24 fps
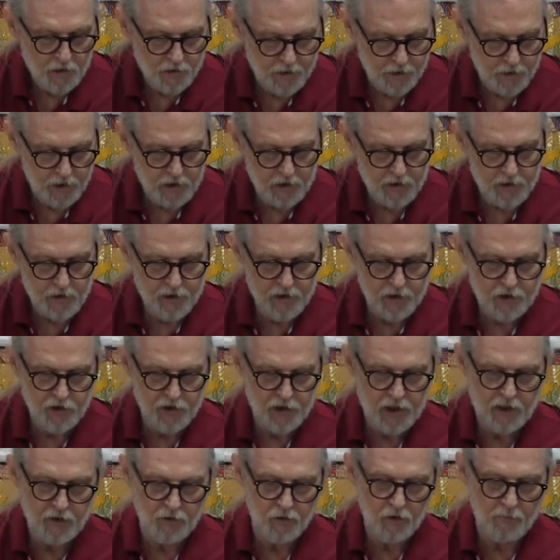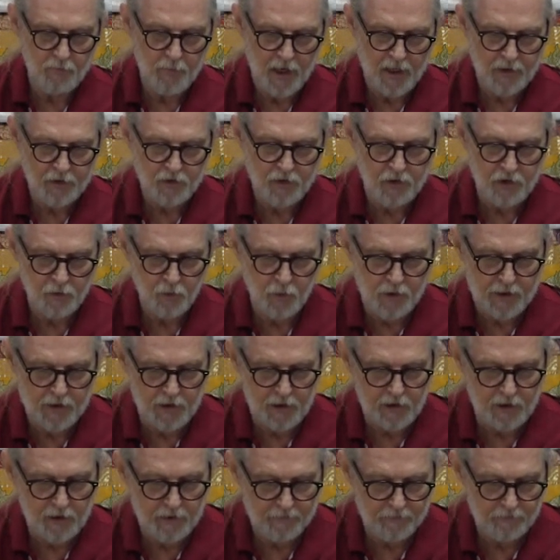turned the secret mantra
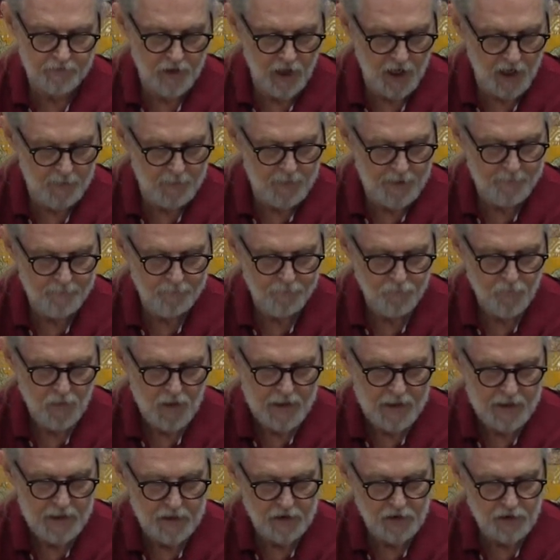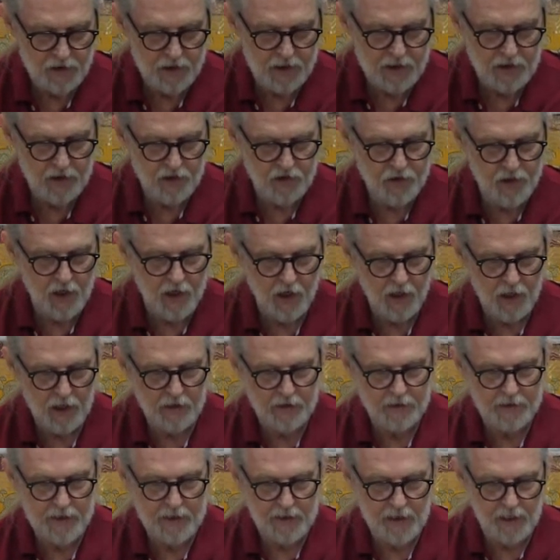wheel of Dharma. He seized the
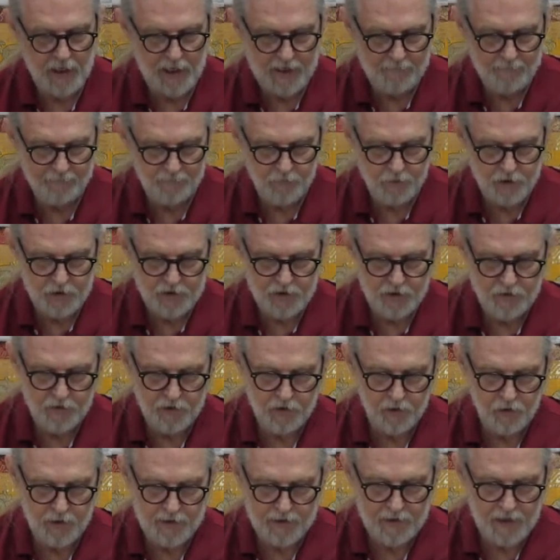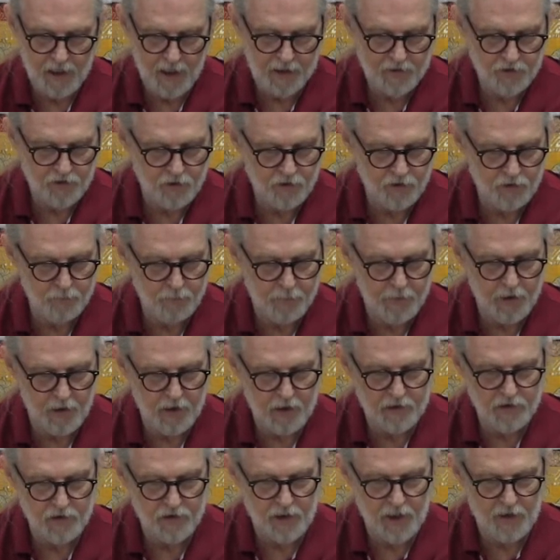heart and life force of the great gods and
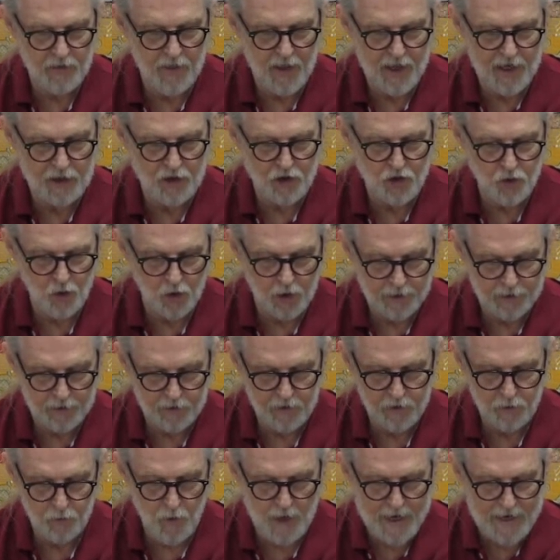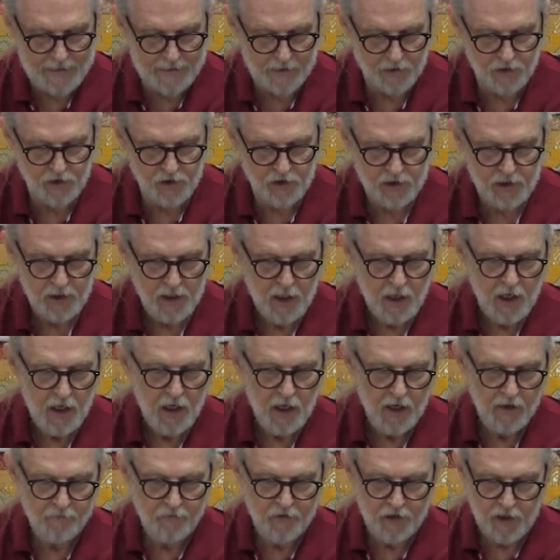spirits, and they joined the ranks
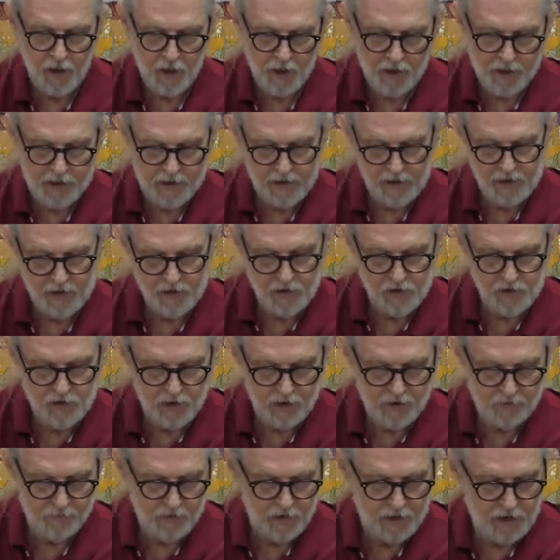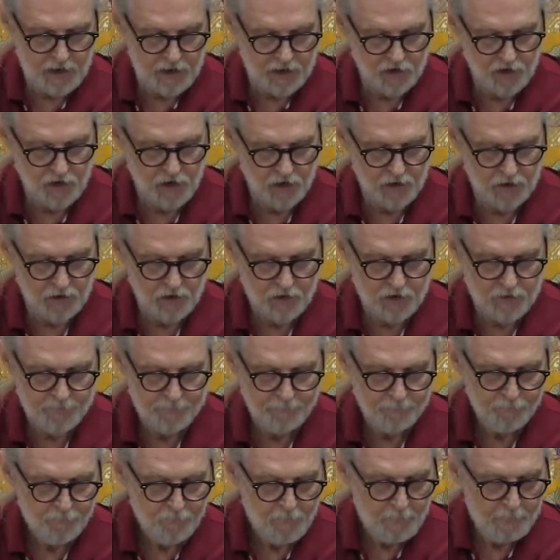of the guardians of the teachings.
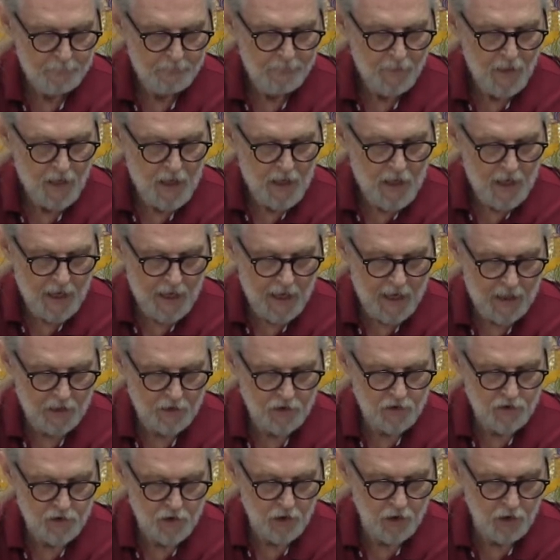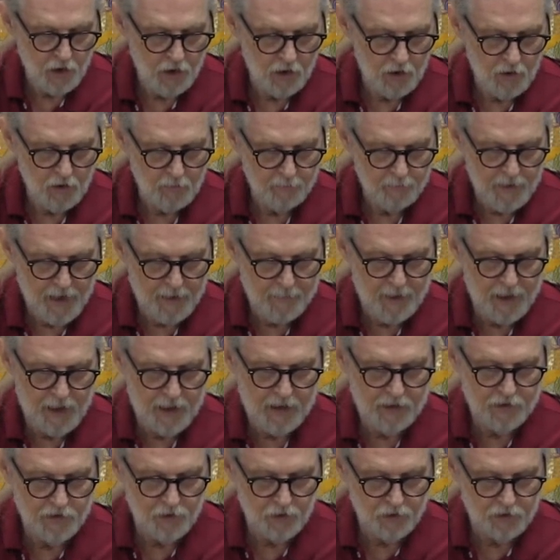And so
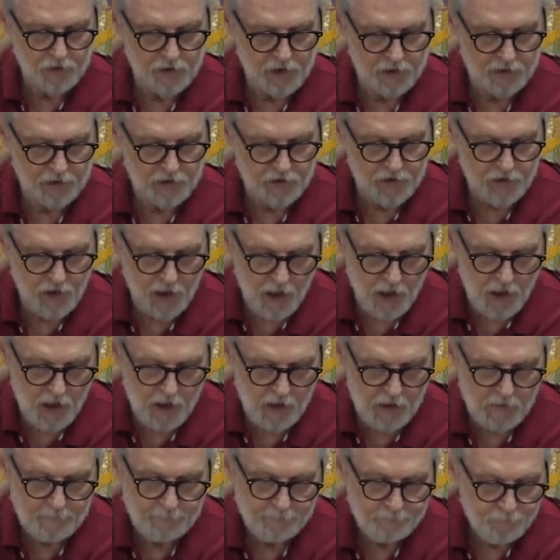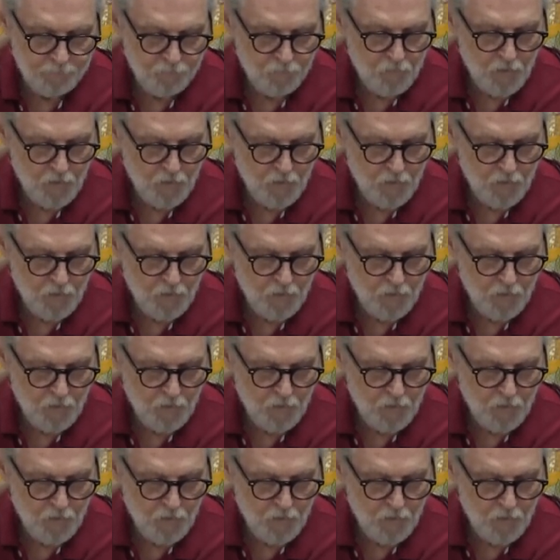Pema Totrang Tsal,